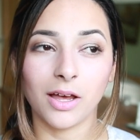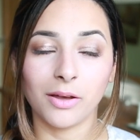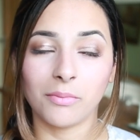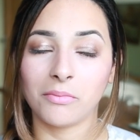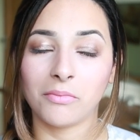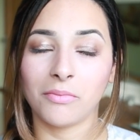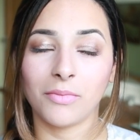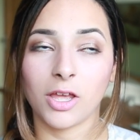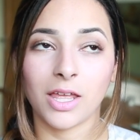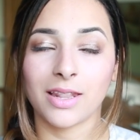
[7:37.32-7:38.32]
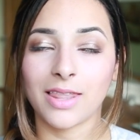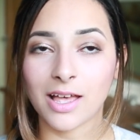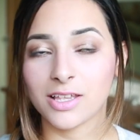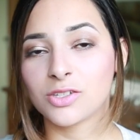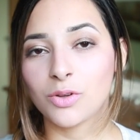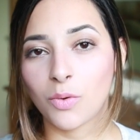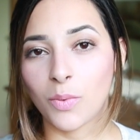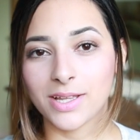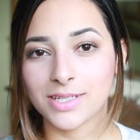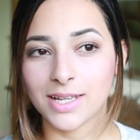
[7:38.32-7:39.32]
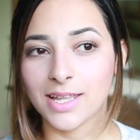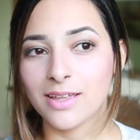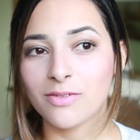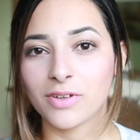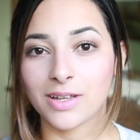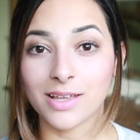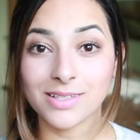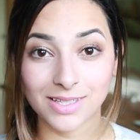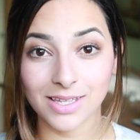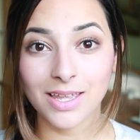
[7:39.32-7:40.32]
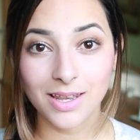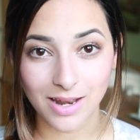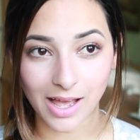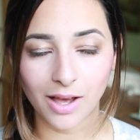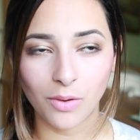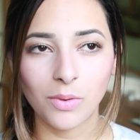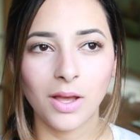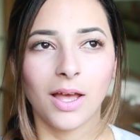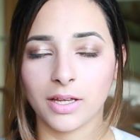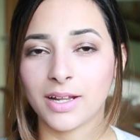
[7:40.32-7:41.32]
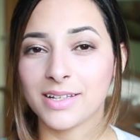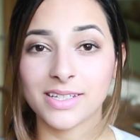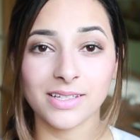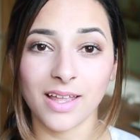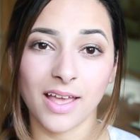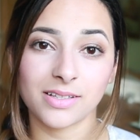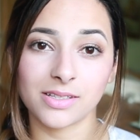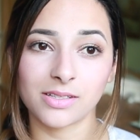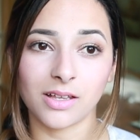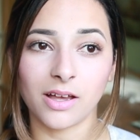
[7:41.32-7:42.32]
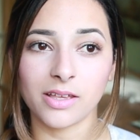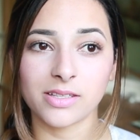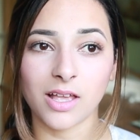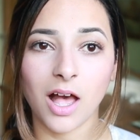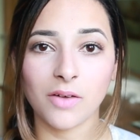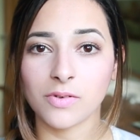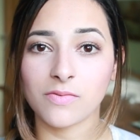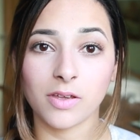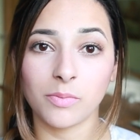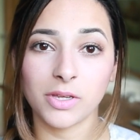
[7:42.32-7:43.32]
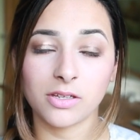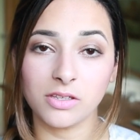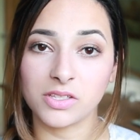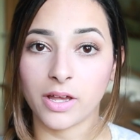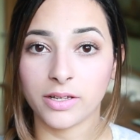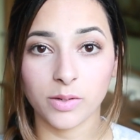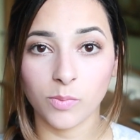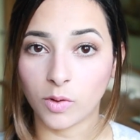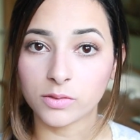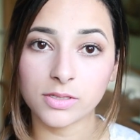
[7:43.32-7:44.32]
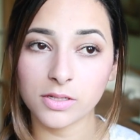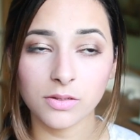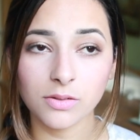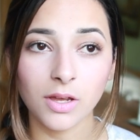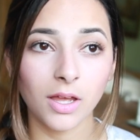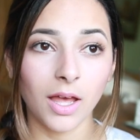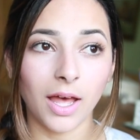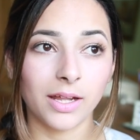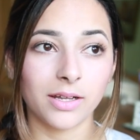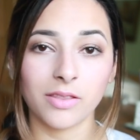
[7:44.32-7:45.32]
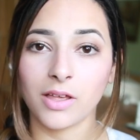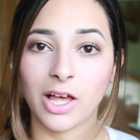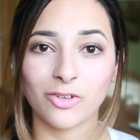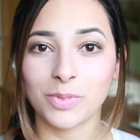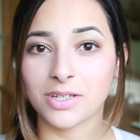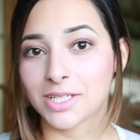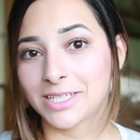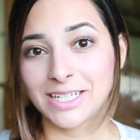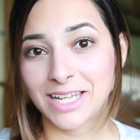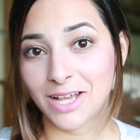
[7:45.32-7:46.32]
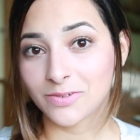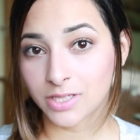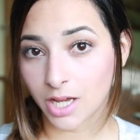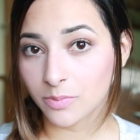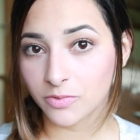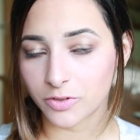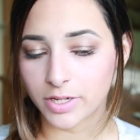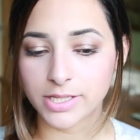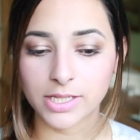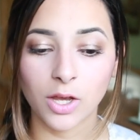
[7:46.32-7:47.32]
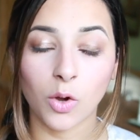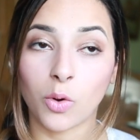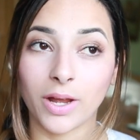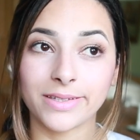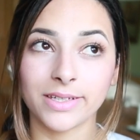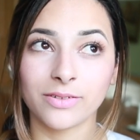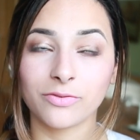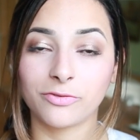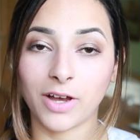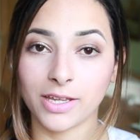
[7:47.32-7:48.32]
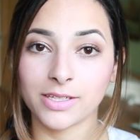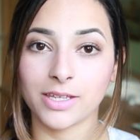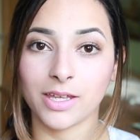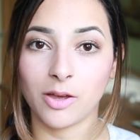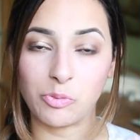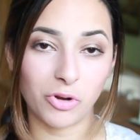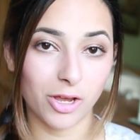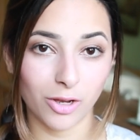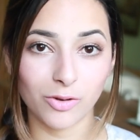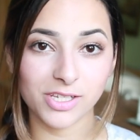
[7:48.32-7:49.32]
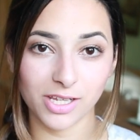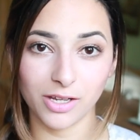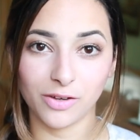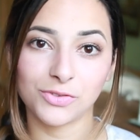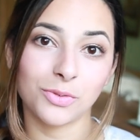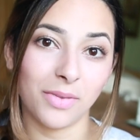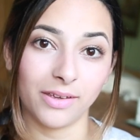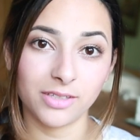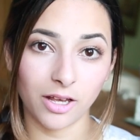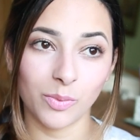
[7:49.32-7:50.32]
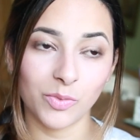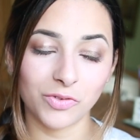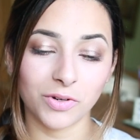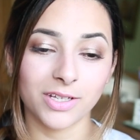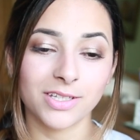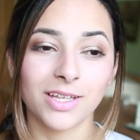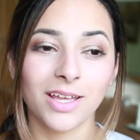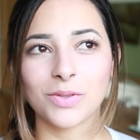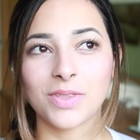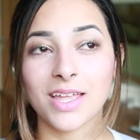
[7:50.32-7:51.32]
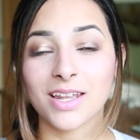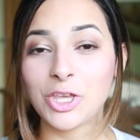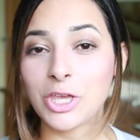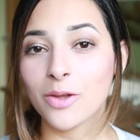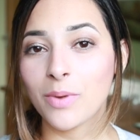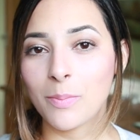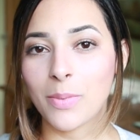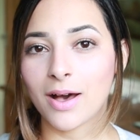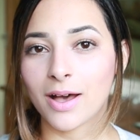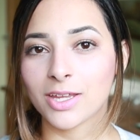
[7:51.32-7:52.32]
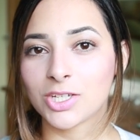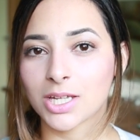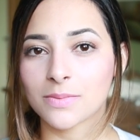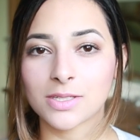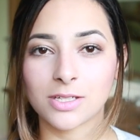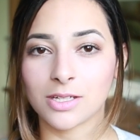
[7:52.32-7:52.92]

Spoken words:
And that is no way to live, and I see it now. And I didn't exercise, half of it because I didn't want to, and other half because I didn't have time for it, or I didn't find it a priority enough to make time for it. So then a year went by, James